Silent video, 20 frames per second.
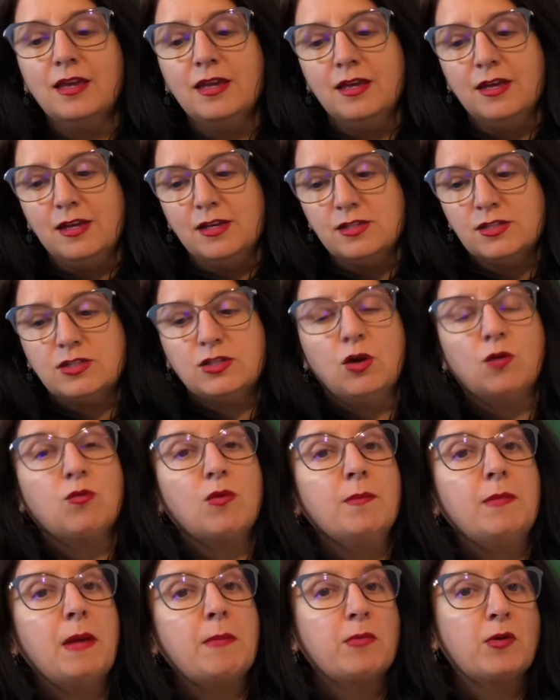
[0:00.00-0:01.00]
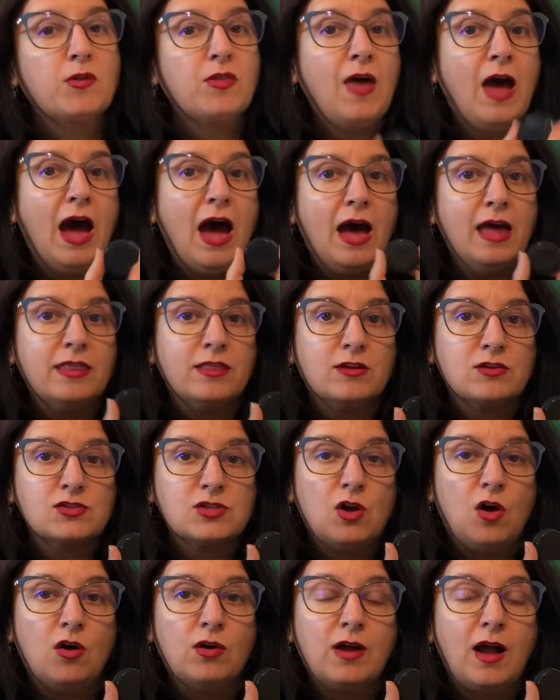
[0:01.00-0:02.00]
So remember that there's
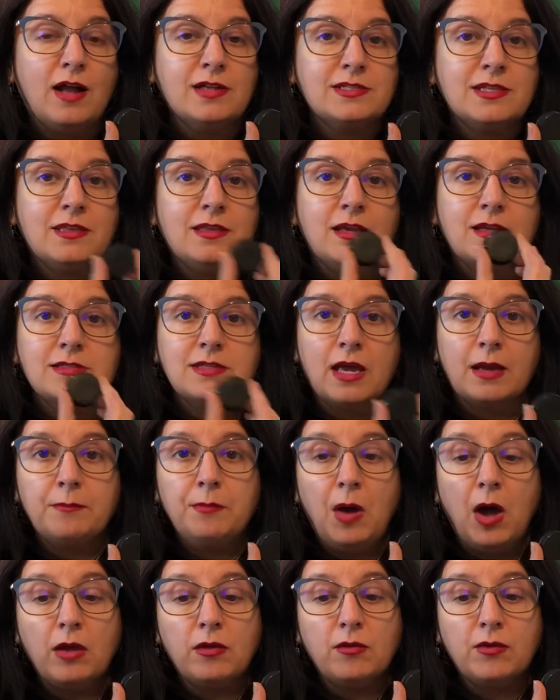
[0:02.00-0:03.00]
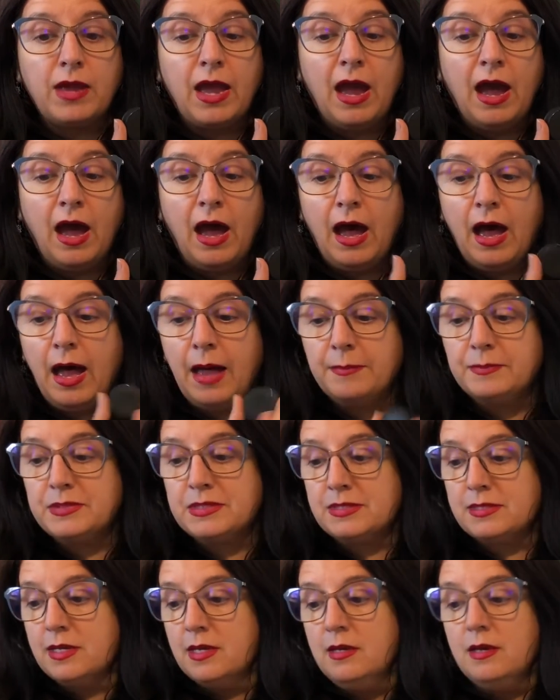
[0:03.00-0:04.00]
all kinds of things like bottle
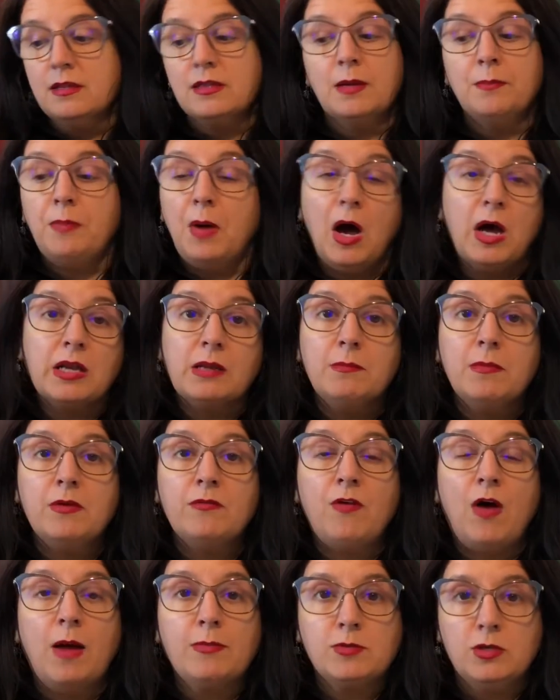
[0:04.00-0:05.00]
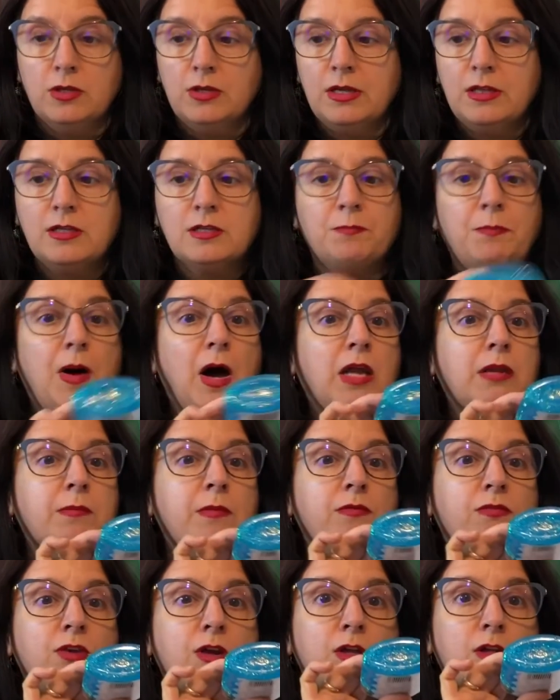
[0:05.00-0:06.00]
caps, the bottom of, look at the bottom
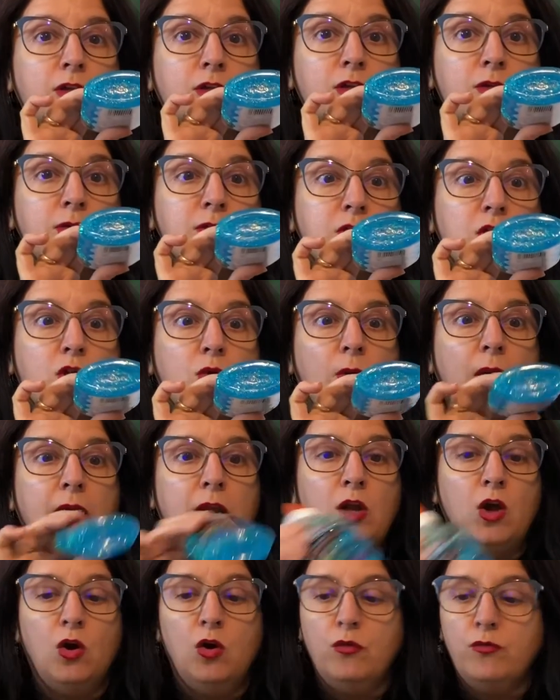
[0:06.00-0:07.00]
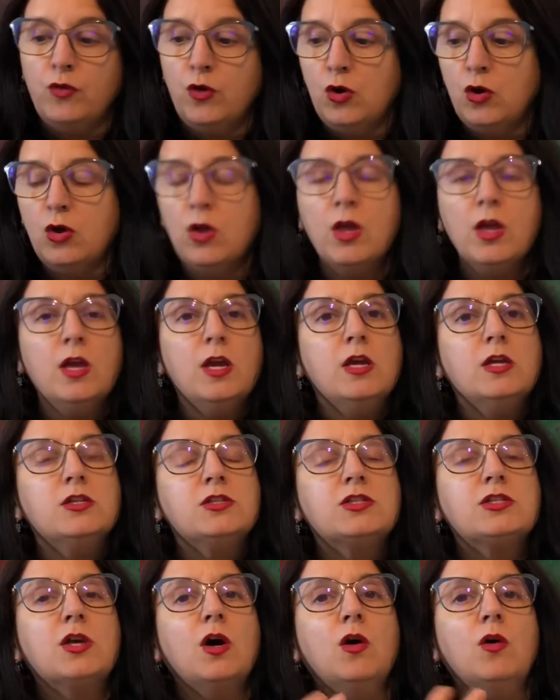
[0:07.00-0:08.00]
of the glue is a great oval.
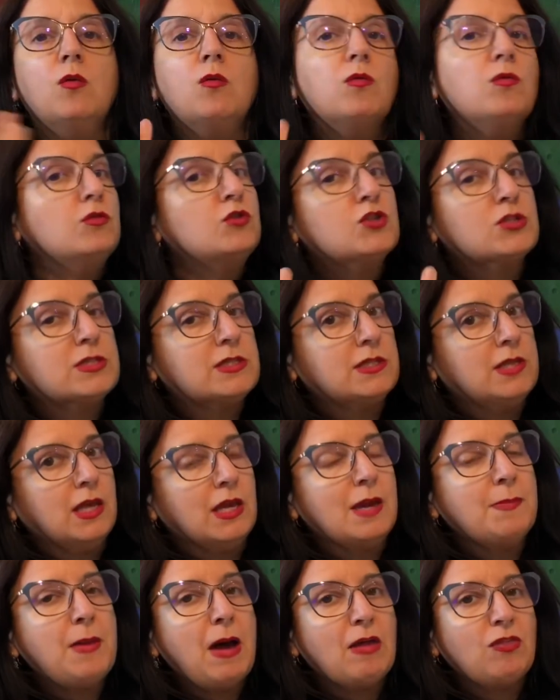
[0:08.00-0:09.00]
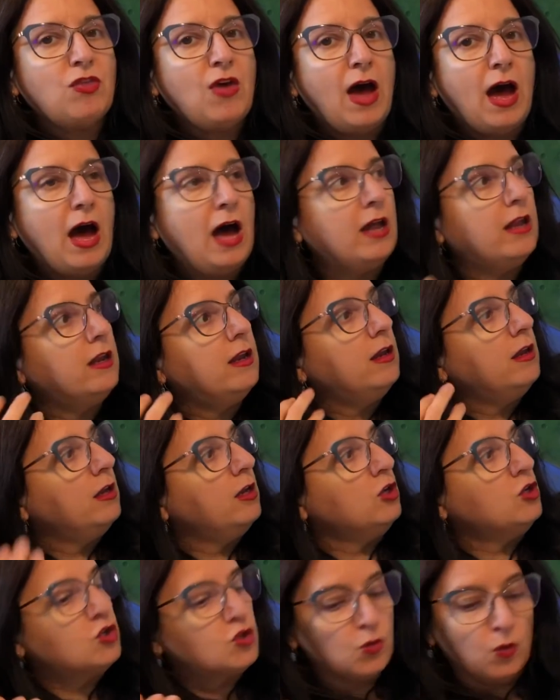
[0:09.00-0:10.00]
So just think about that,
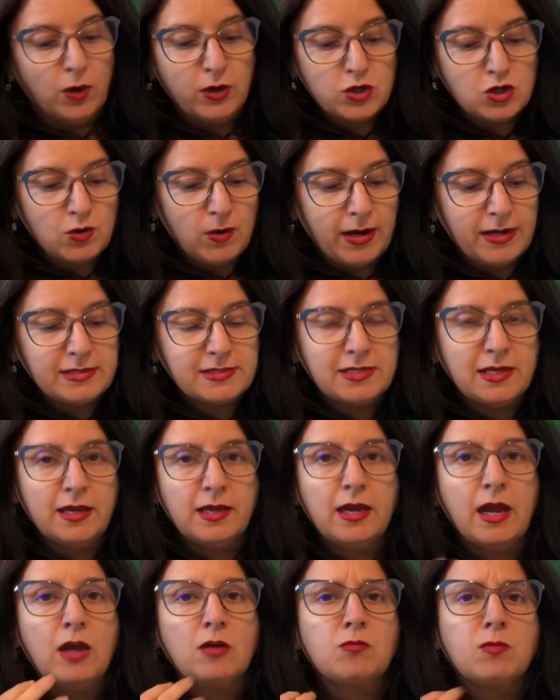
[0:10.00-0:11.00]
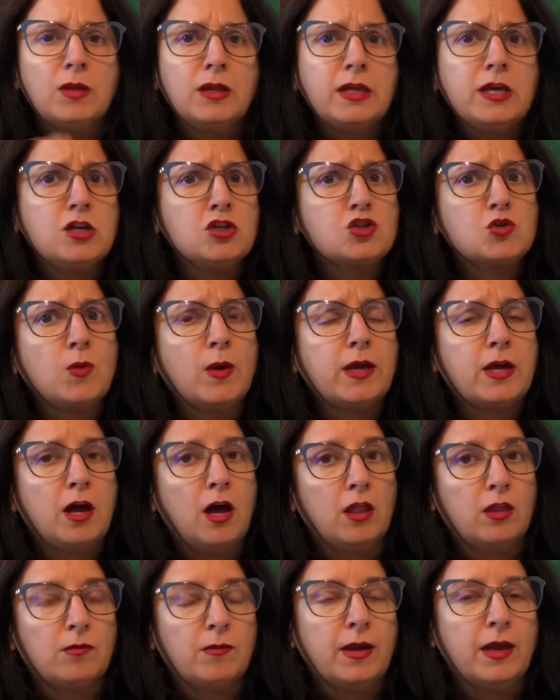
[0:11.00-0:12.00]
enjoy tracing and really enjoy
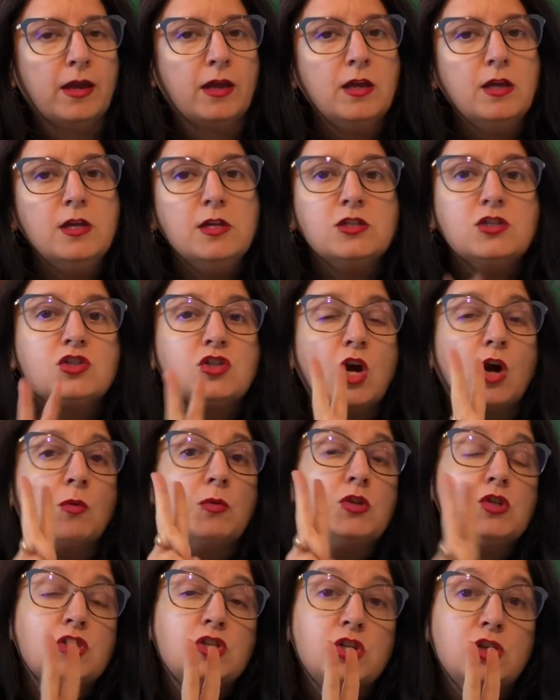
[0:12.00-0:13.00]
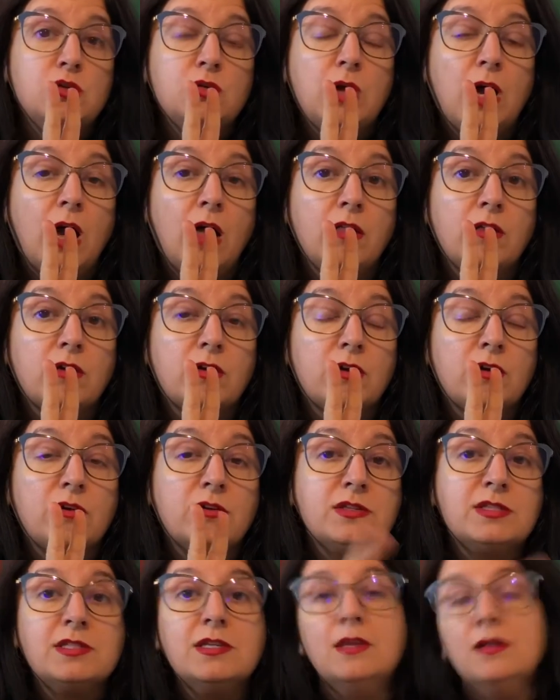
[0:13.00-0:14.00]
coloring. Start with 2
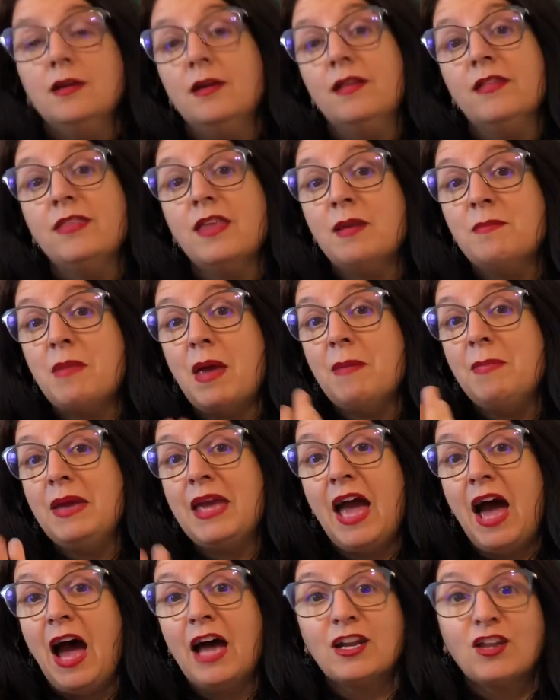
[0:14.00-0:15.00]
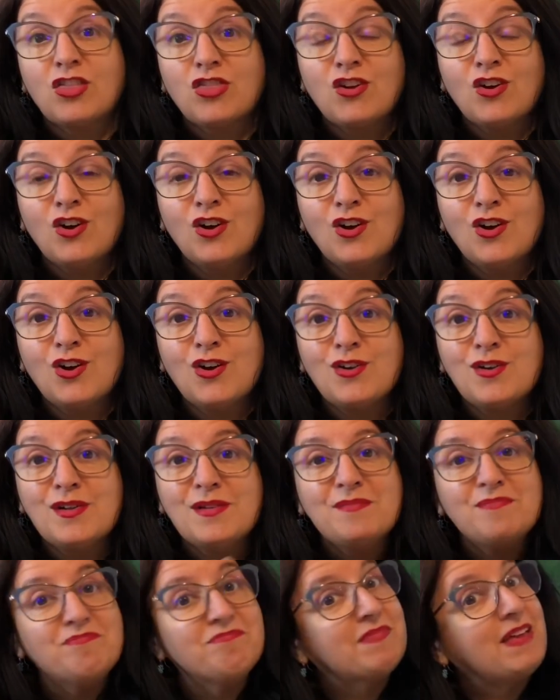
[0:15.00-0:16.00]
colors, then maybe add a third,
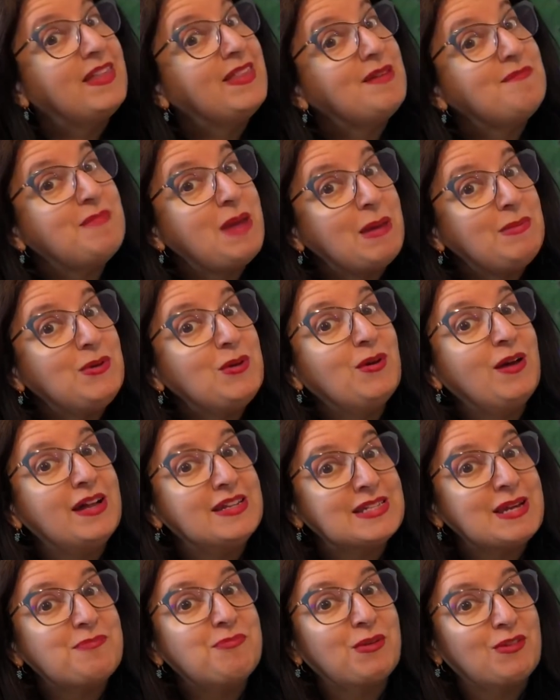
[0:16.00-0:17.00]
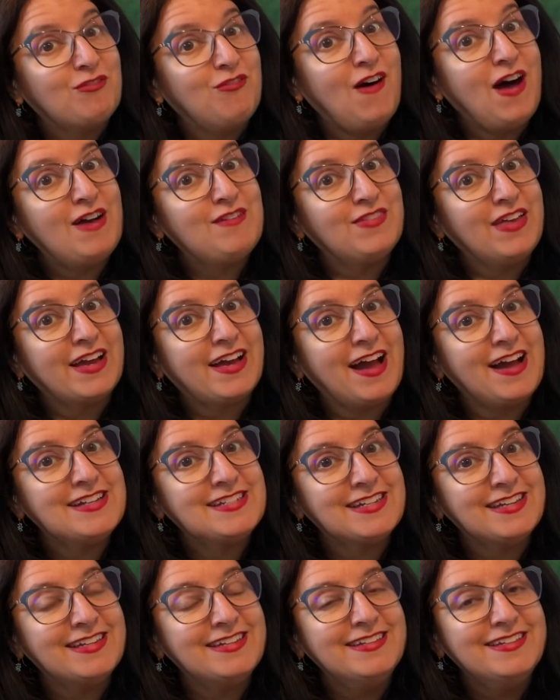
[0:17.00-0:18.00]
and then maybe you'll end up with 5 like I
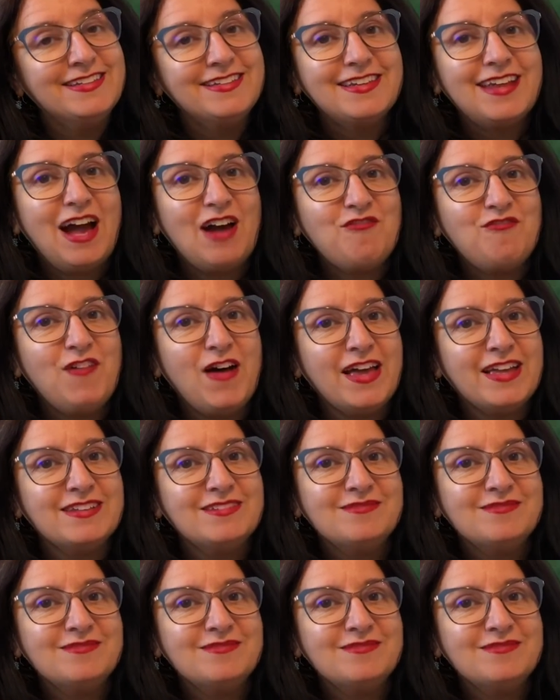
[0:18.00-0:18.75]
did. Have fun.